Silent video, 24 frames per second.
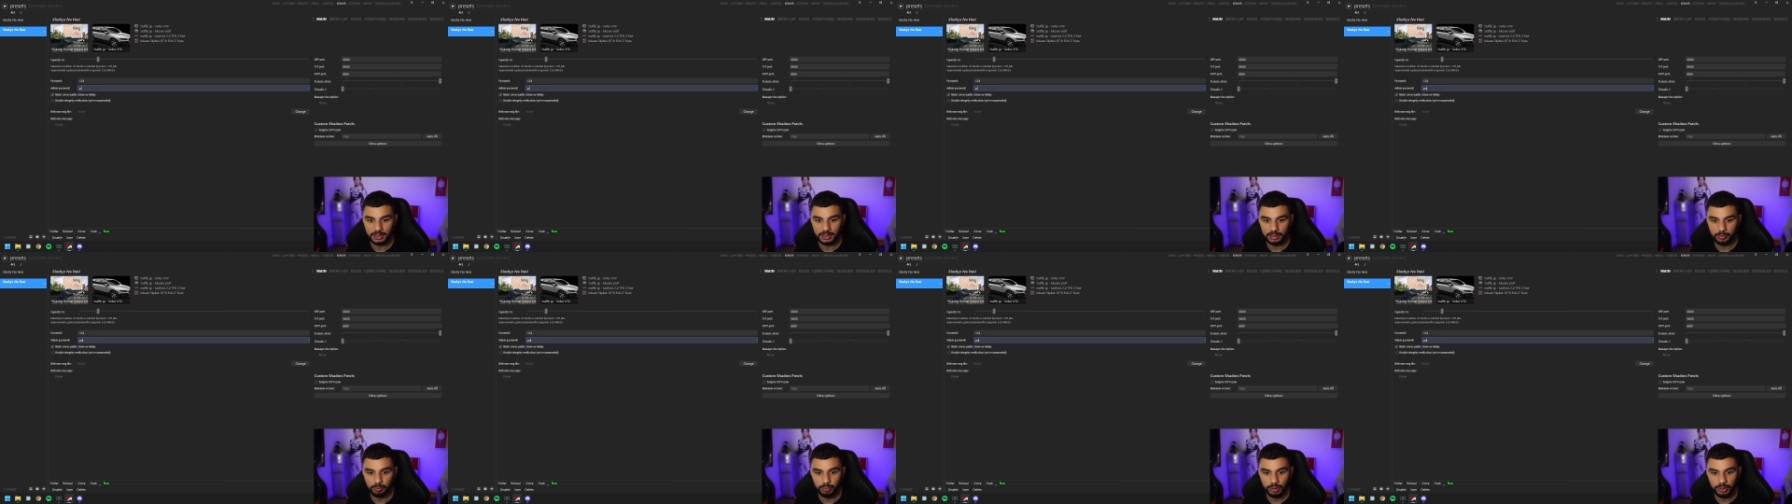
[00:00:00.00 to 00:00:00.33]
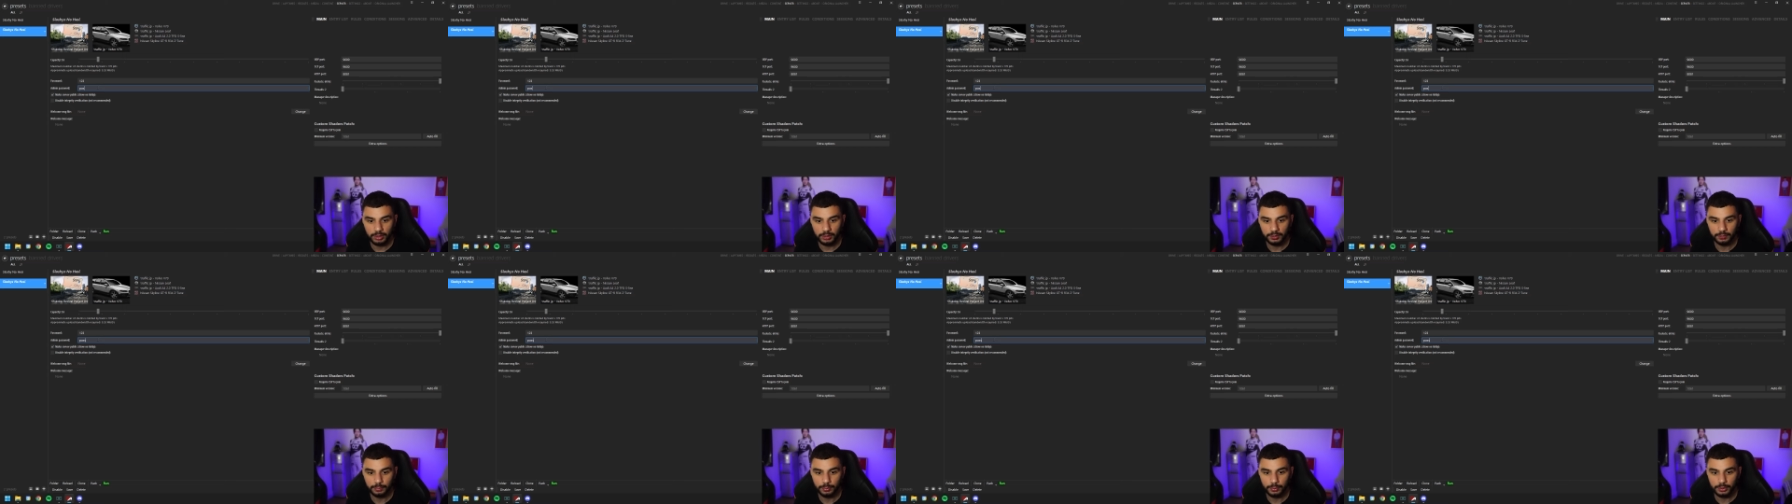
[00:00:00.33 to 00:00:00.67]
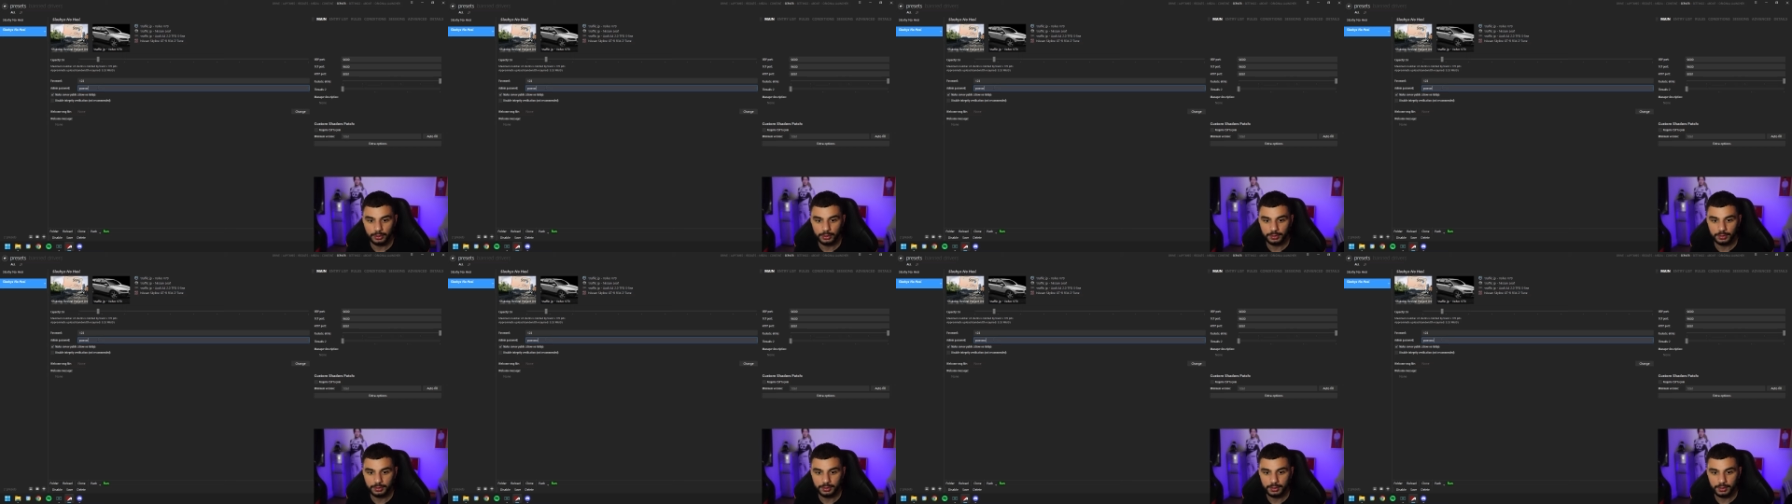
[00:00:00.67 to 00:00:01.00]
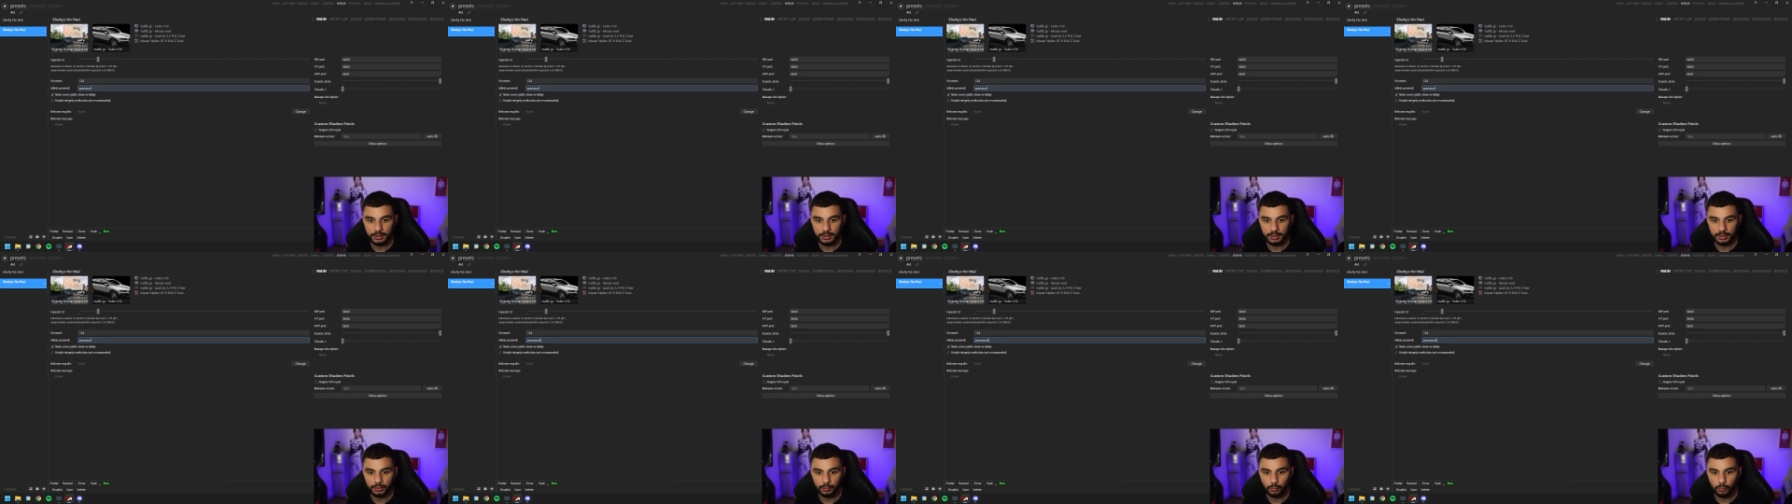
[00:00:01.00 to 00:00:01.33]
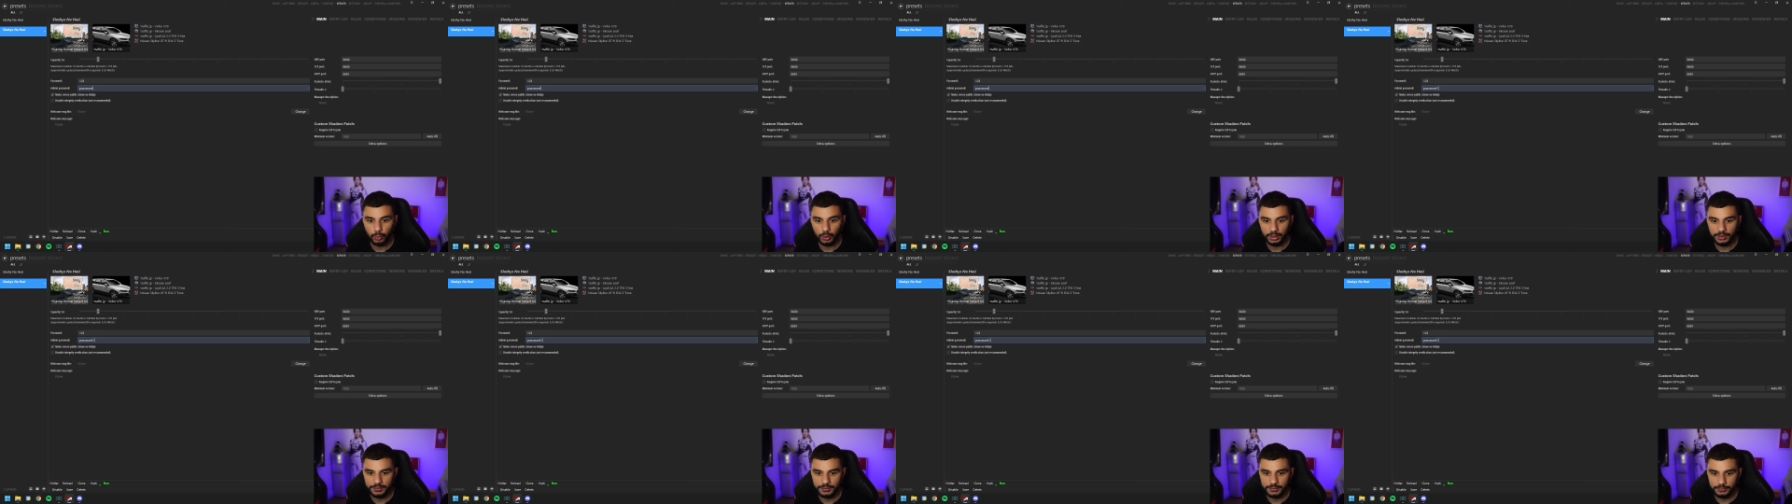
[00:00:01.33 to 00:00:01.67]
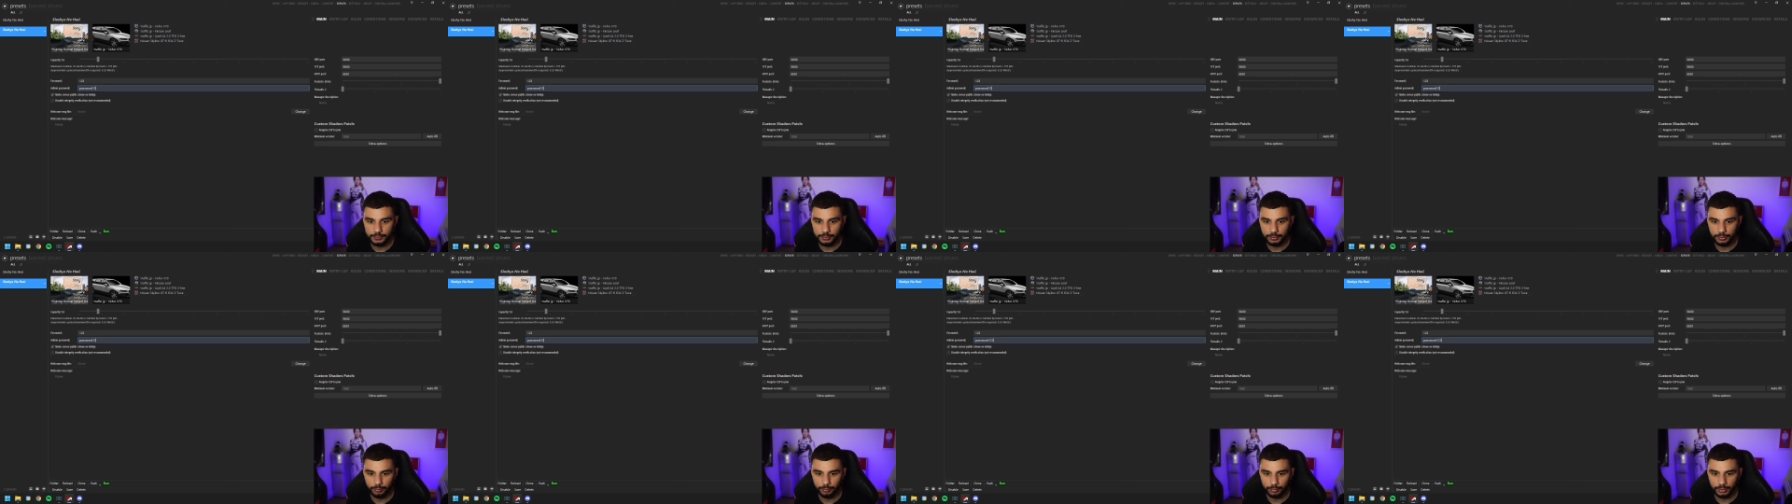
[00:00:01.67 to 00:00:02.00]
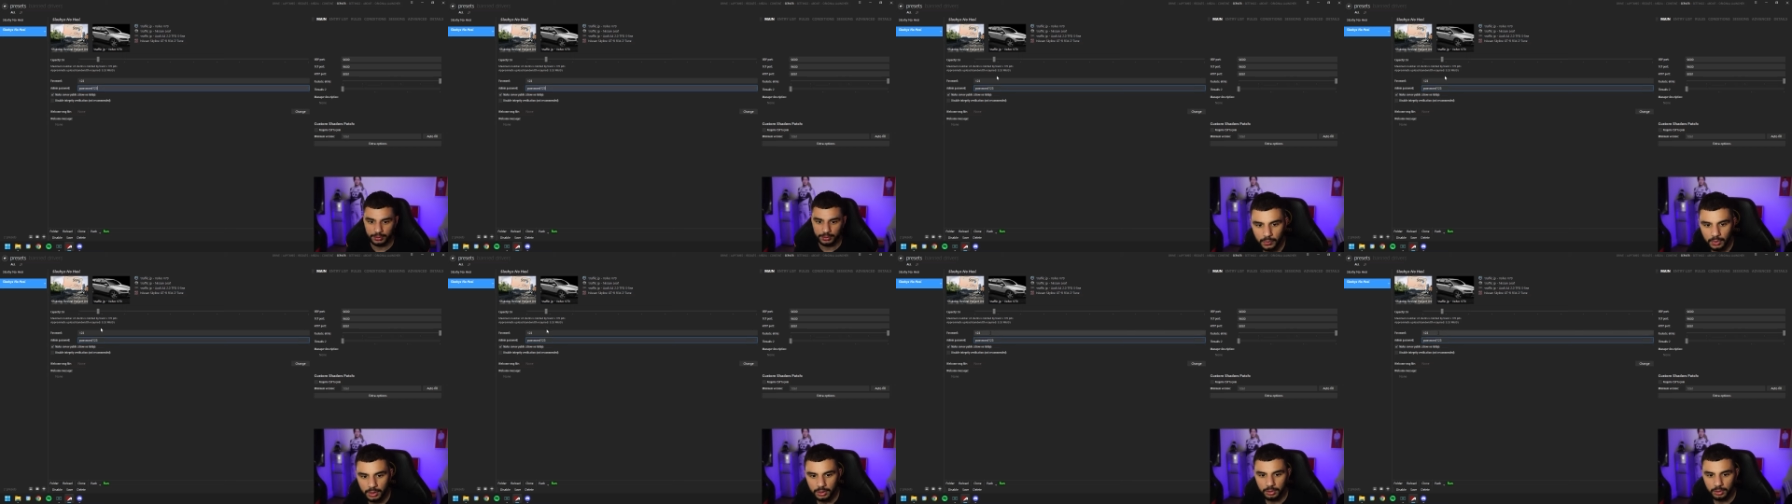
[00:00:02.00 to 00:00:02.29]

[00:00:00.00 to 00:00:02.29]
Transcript: it password one, two, three.